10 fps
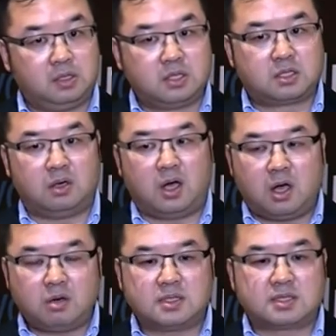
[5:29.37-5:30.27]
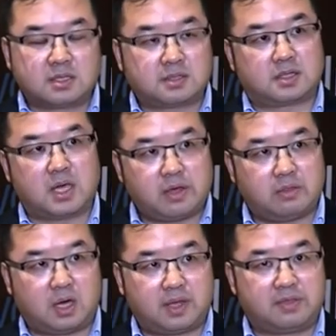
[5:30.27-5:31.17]
So all the things
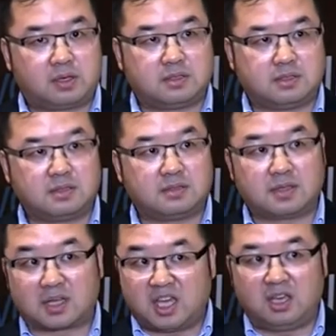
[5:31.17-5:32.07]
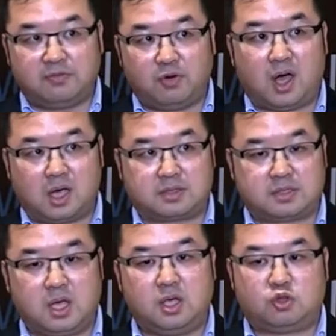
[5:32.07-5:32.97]
together, I think this is a key for
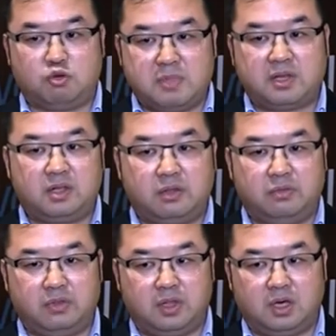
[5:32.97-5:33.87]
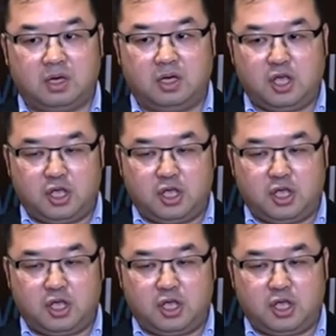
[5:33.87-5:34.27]
us to maintain the